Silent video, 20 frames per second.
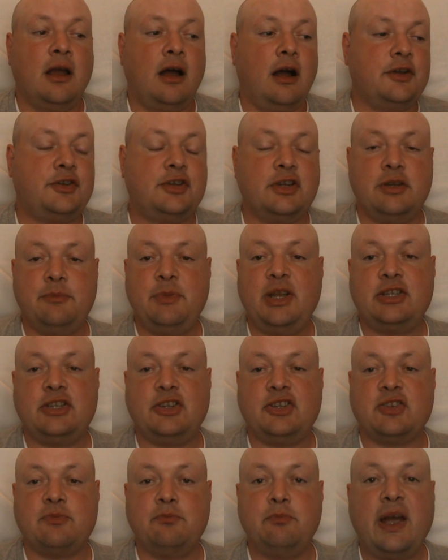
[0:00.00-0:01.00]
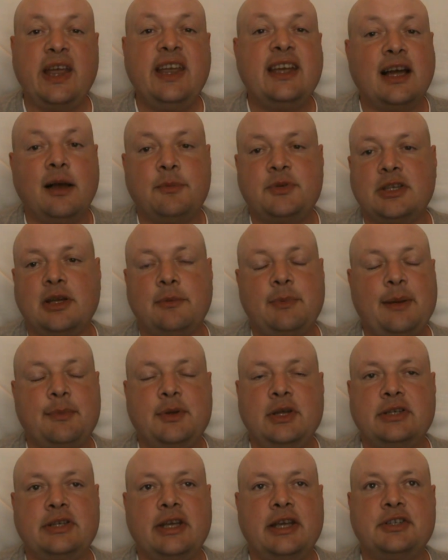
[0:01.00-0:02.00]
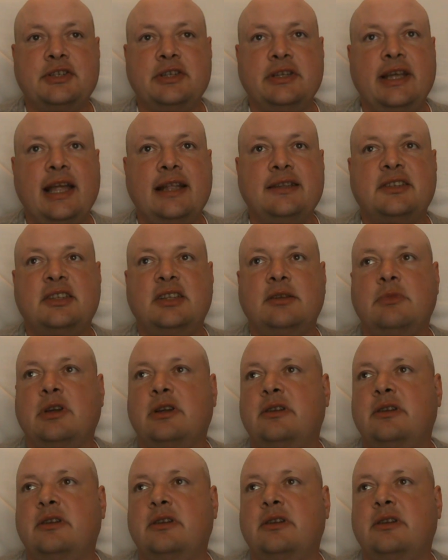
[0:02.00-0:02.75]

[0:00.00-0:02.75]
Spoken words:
I should immediately just make up some accusation against them.